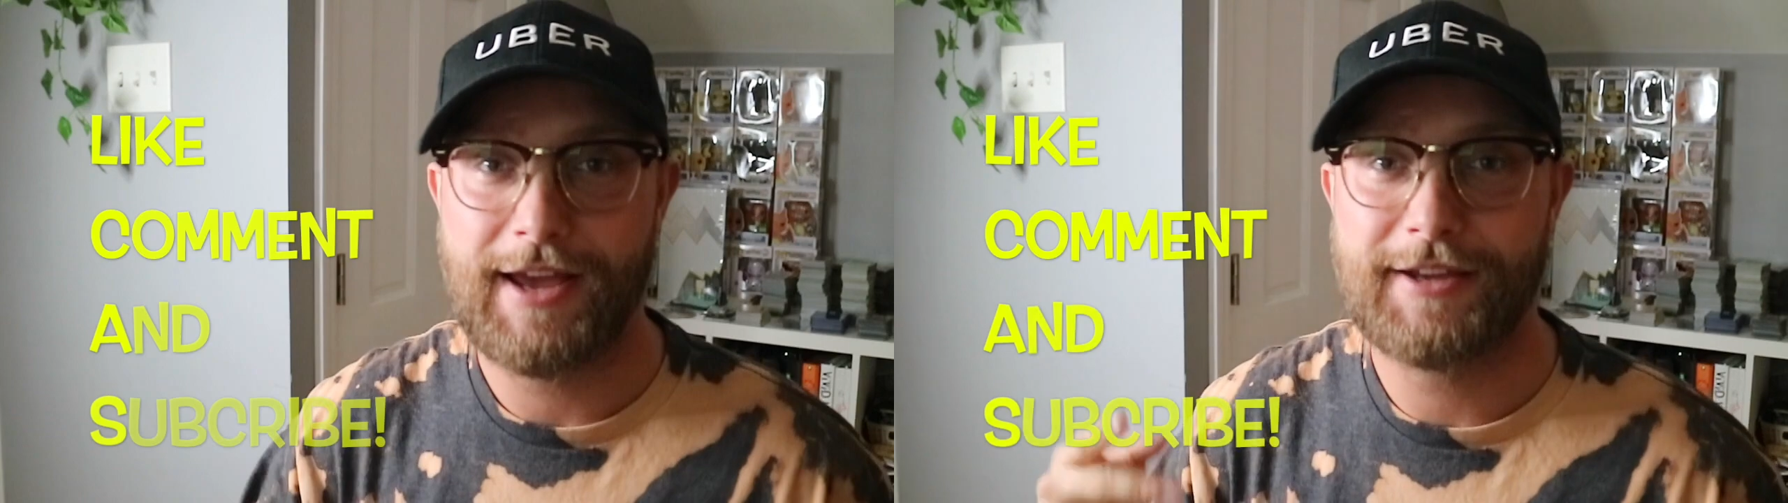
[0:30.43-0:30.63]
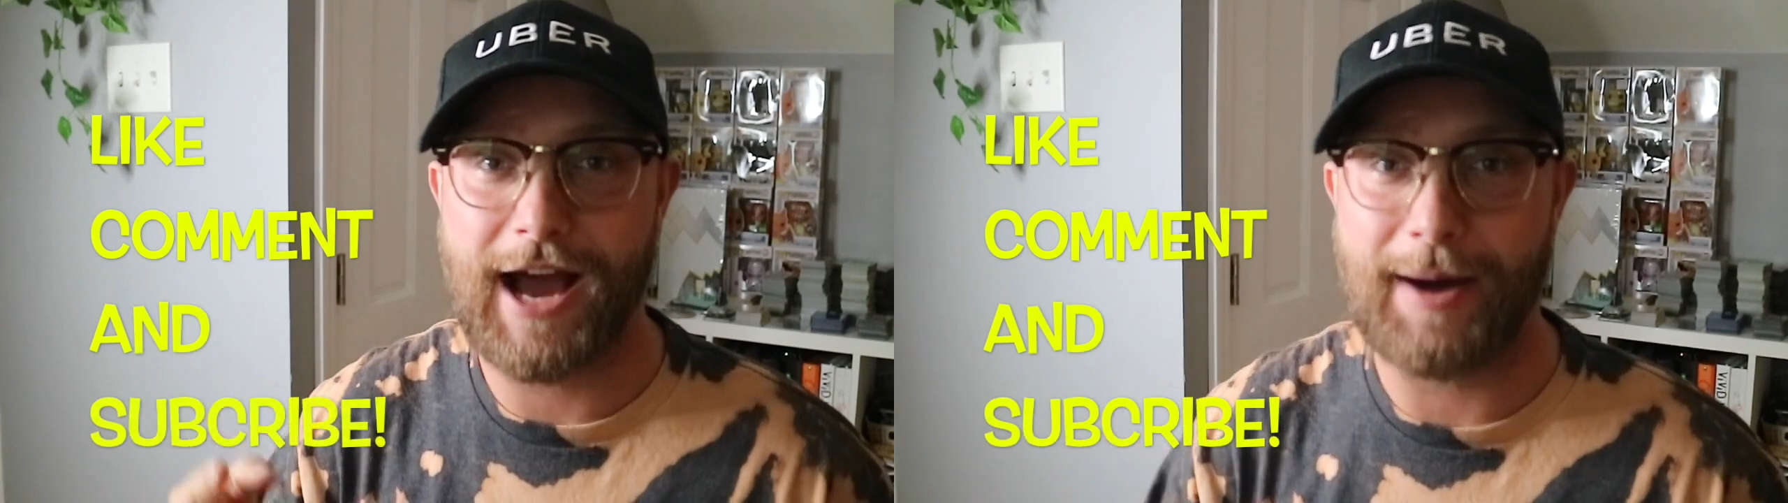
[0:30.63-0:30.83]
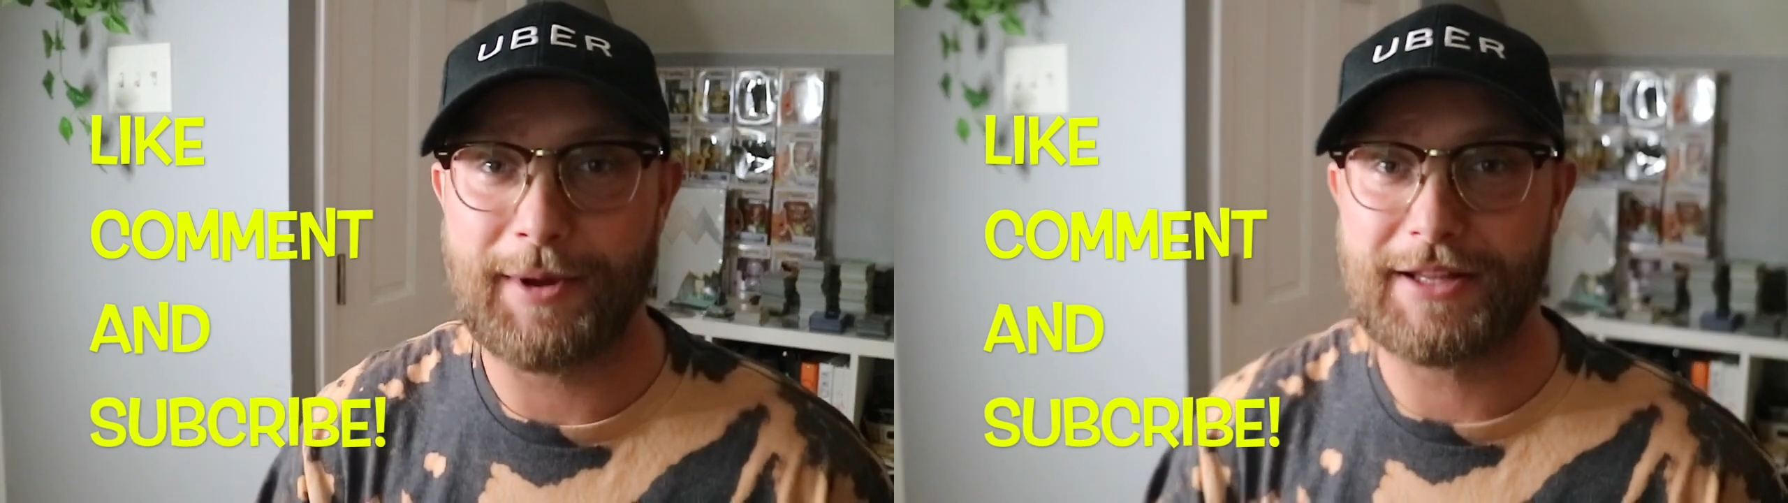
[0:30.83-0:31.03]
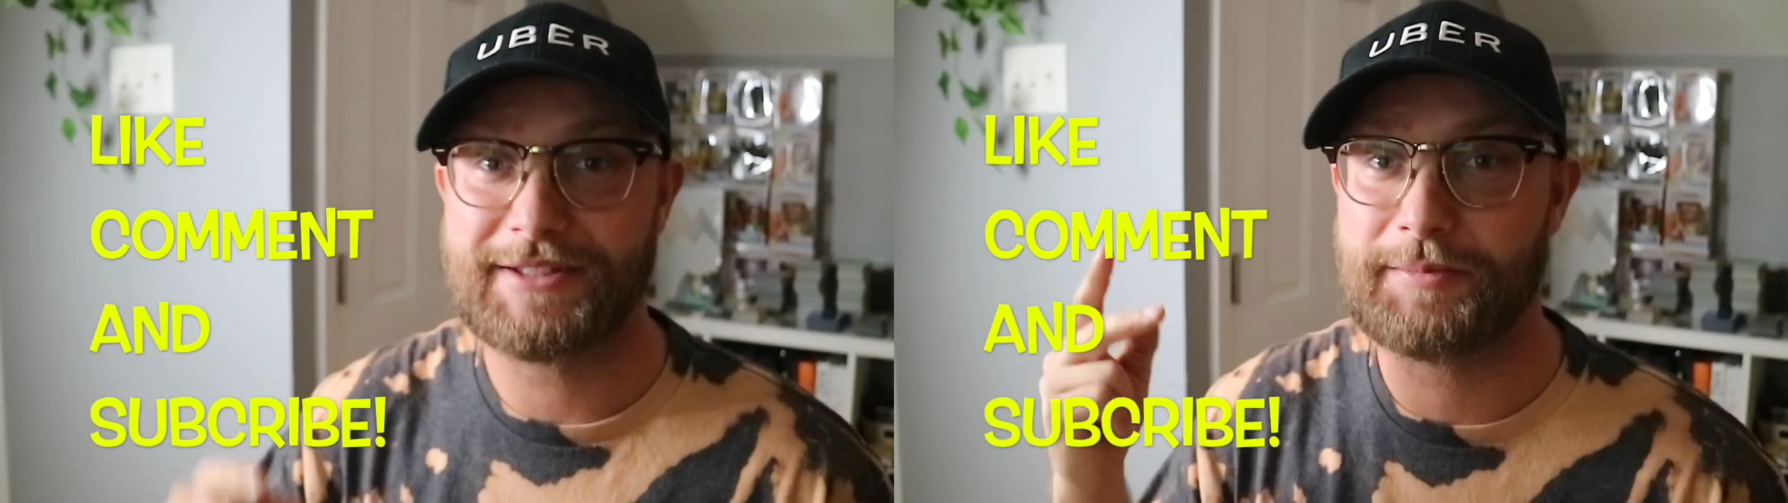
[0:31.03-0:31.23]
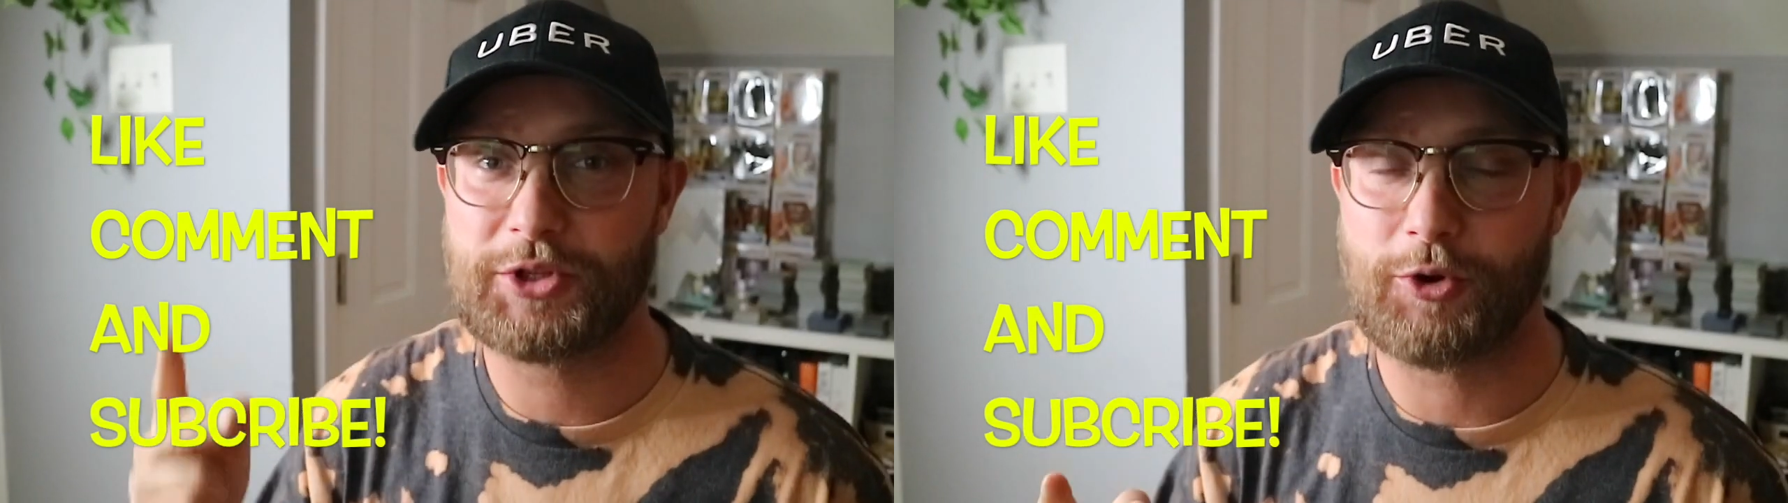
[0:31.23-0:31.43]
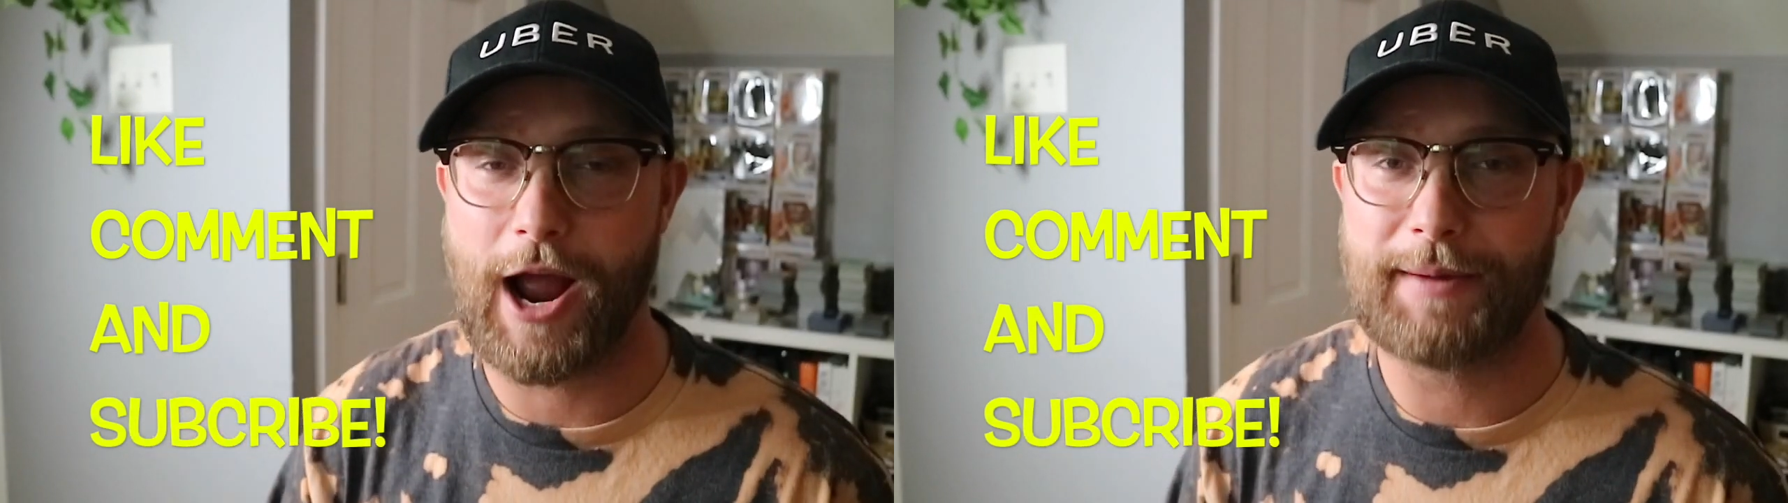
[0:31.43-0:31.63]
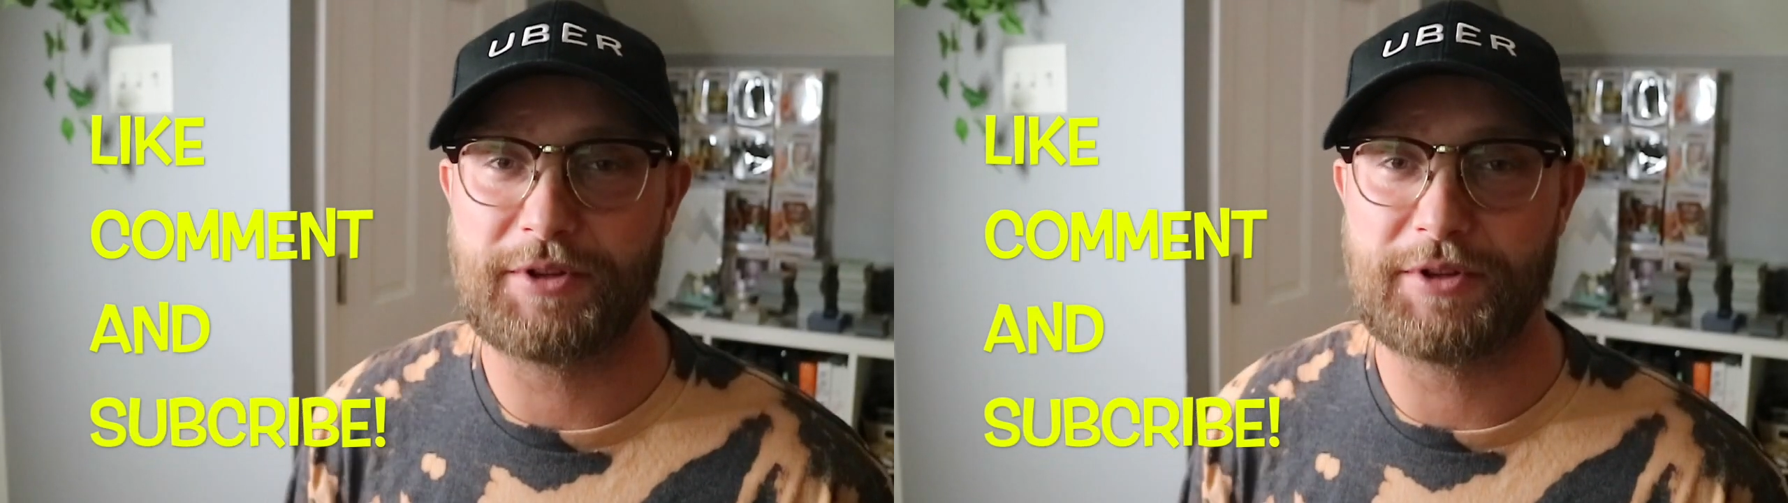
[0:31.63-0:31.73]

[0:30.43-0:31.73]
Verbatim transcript: comment, and subscribe,